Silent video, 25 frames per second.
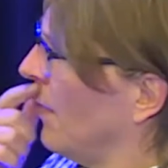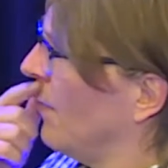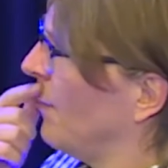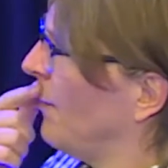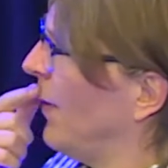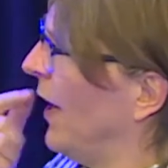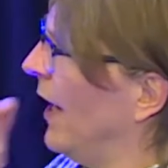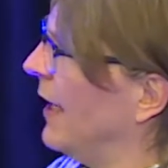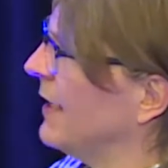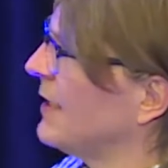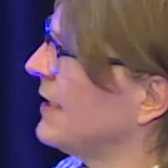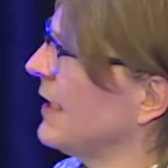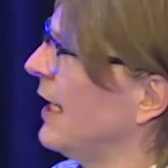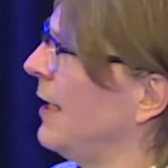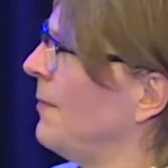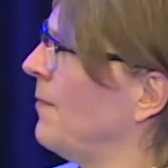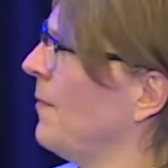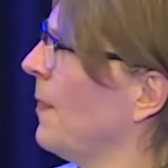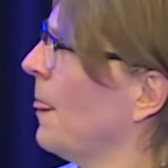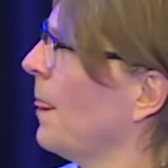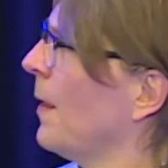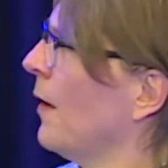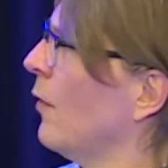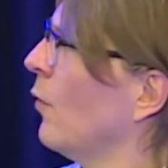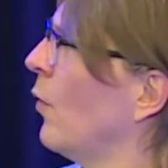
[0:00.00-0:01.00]
But
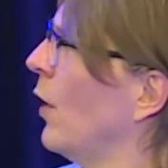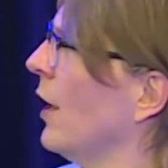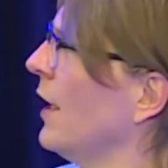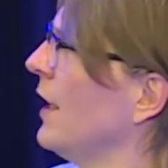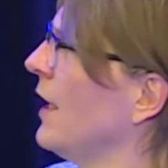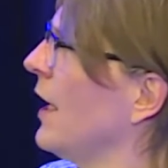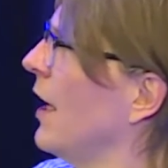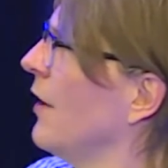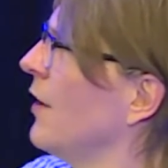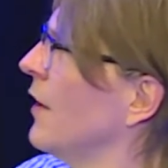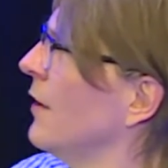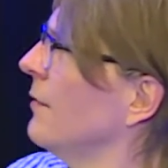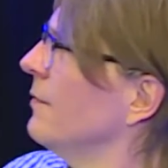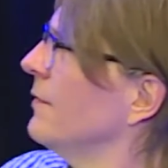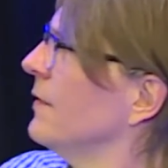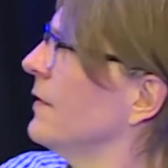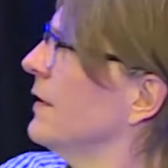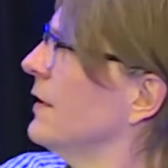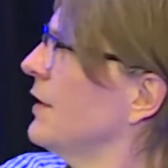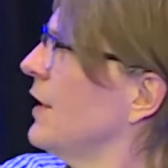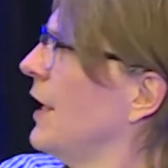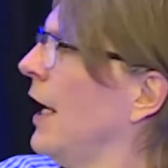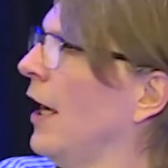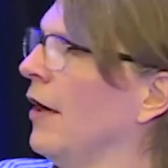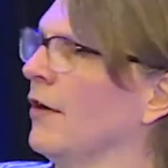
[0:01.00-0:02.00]
one of the other
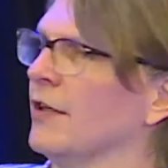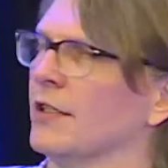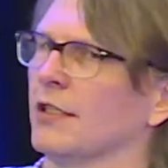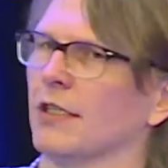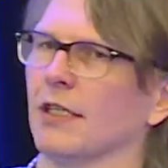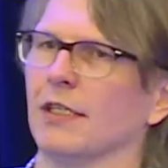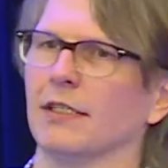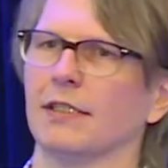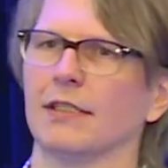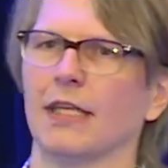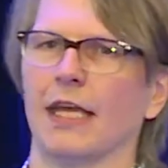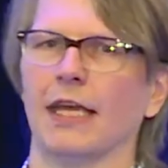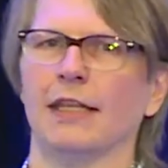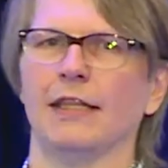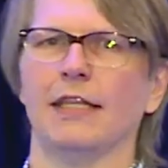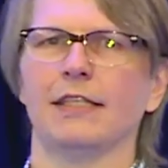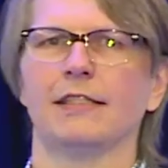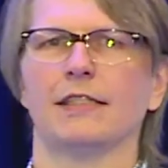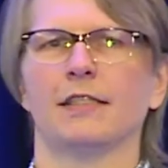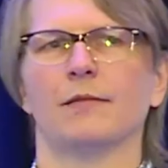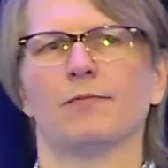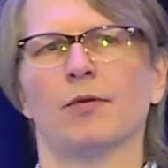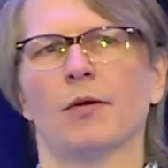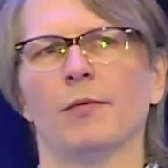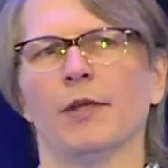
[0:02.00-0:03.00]
challenges, and
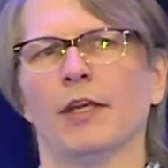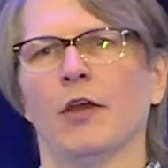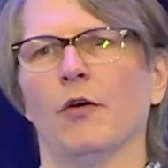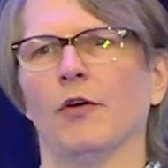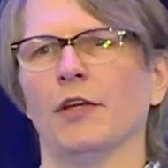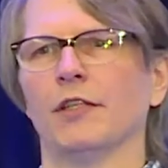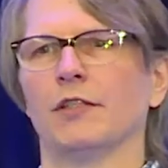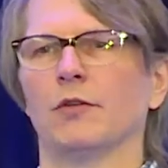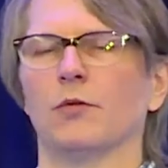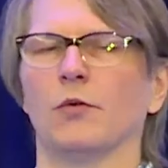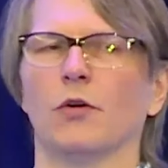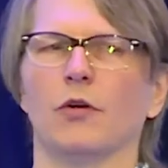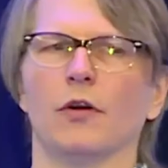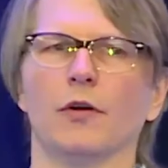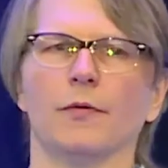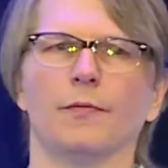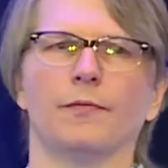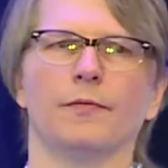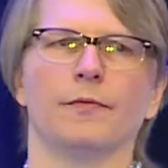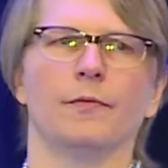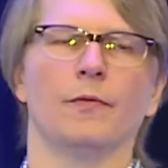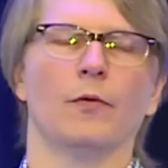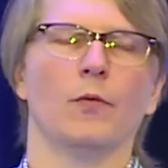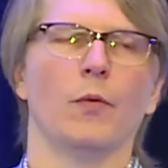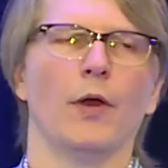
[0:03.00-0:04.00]
this is probably going toward
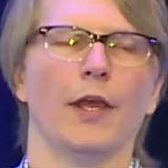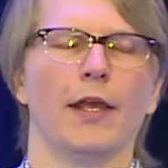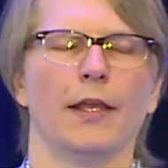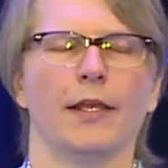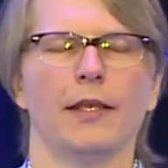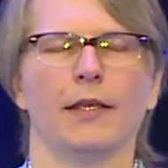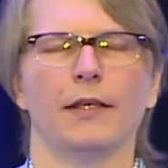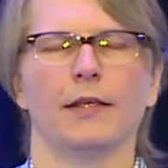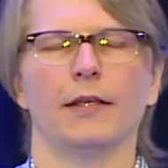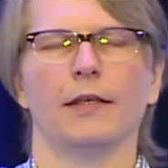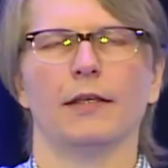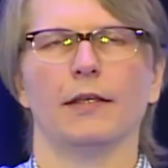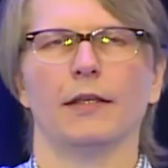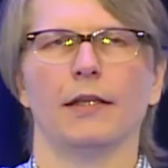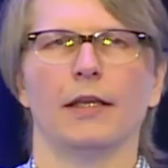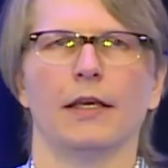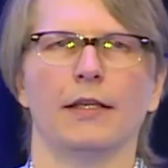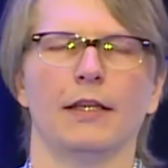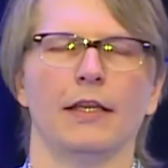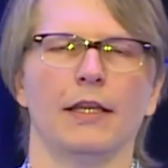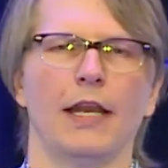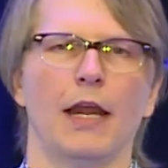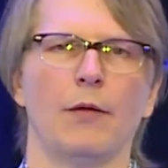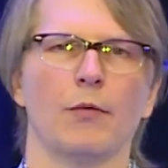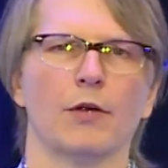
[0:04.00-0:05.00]
the way
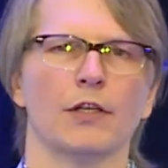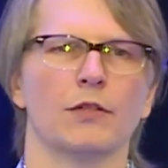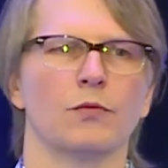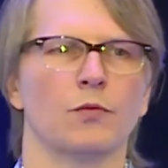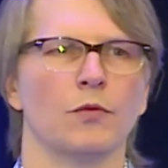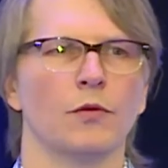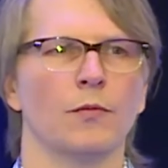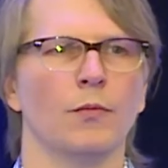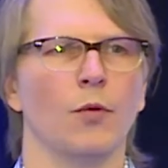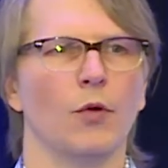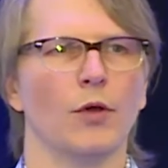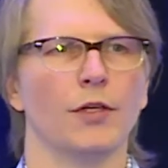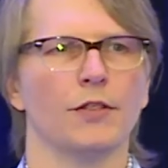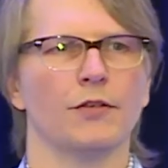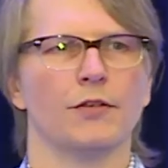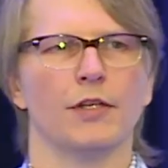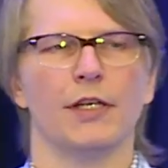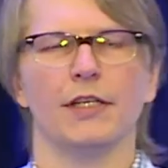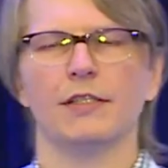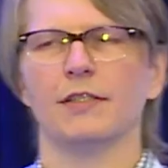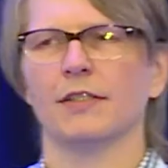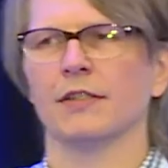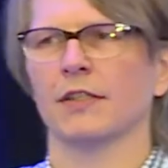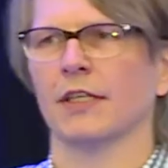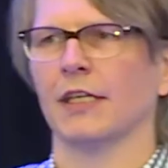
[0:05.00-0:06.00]
the networks were more
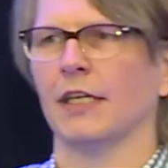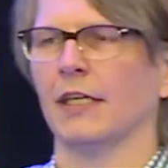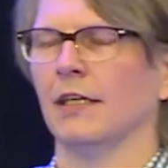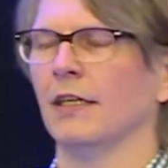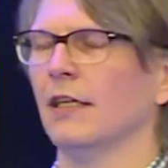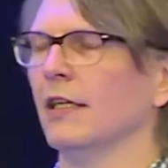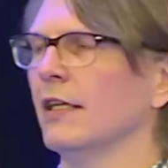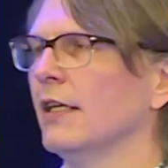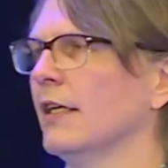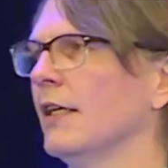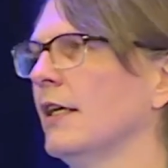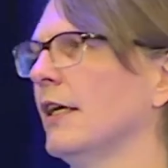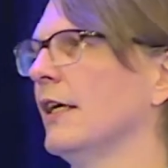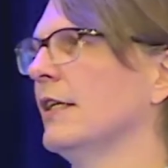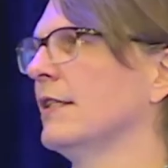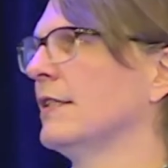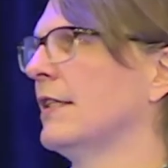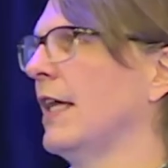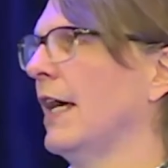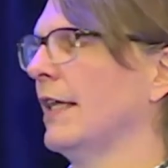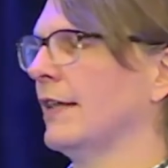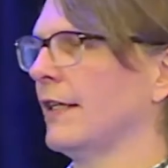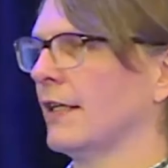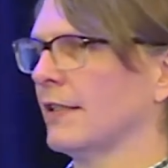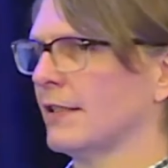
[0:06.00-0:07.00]
traditionally, is
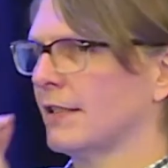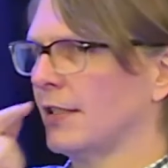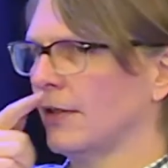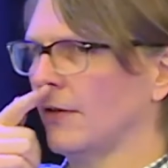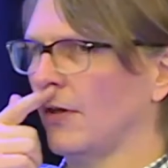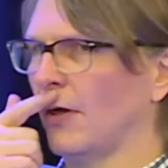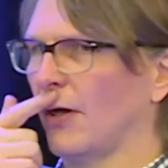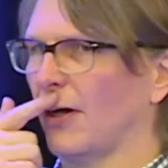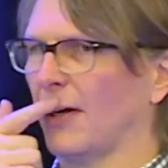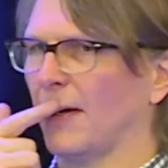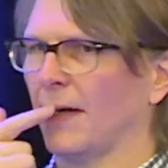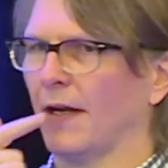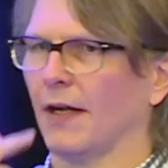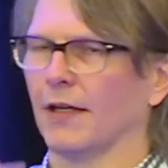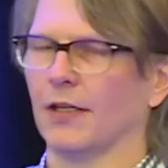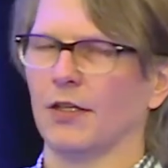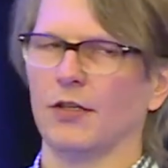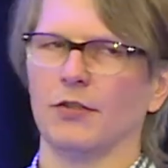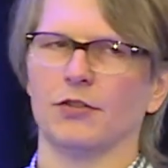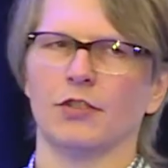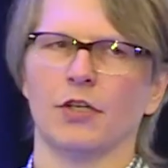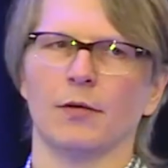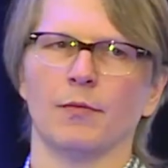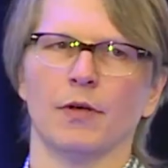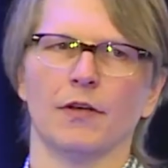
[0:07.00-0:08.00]
that there still are a
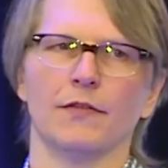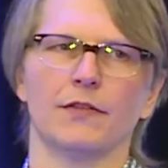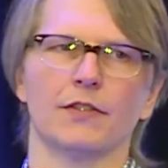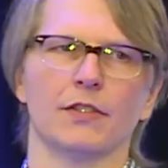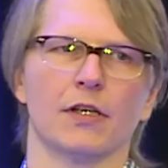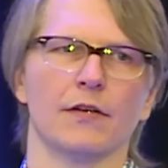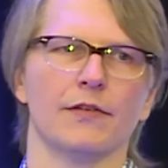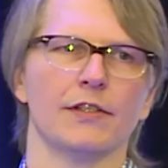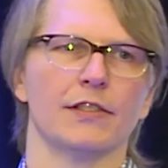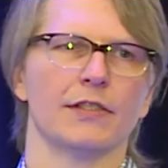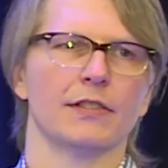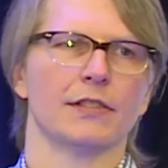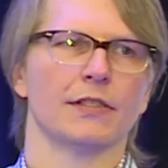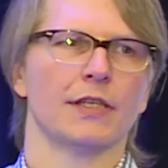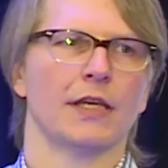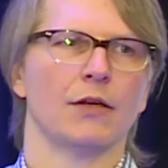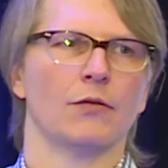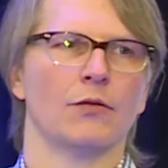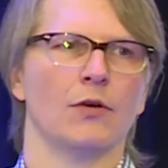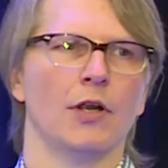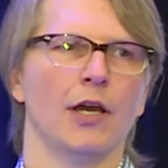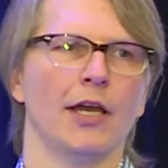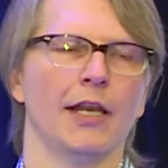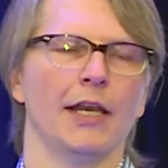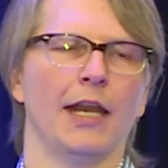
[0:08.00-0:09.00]
huge number of services
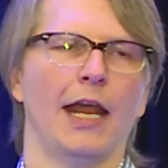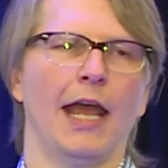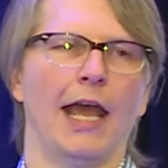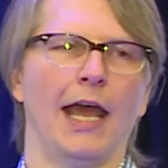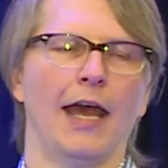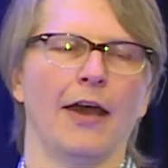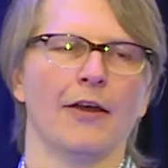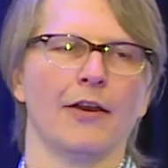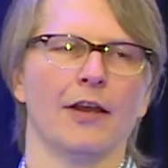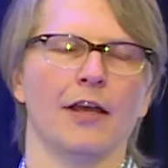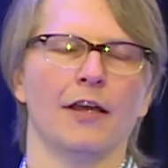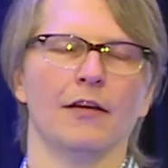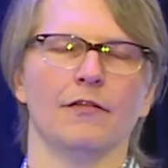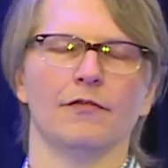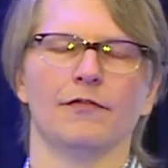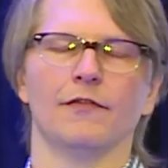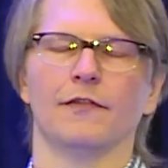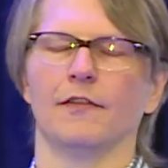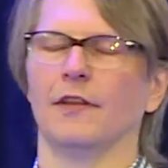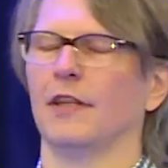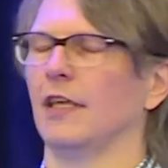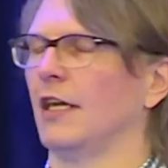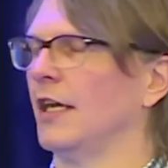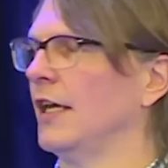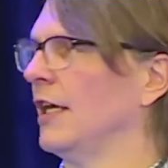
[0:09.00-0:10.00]
that run out of
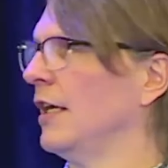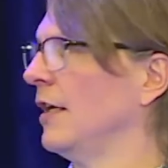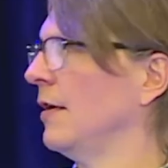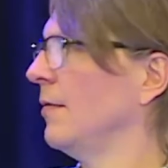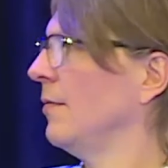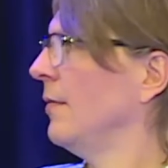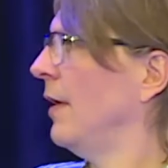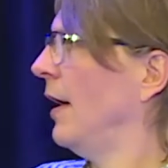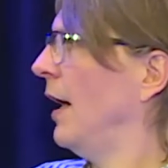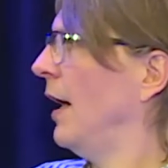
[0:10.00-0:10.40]
the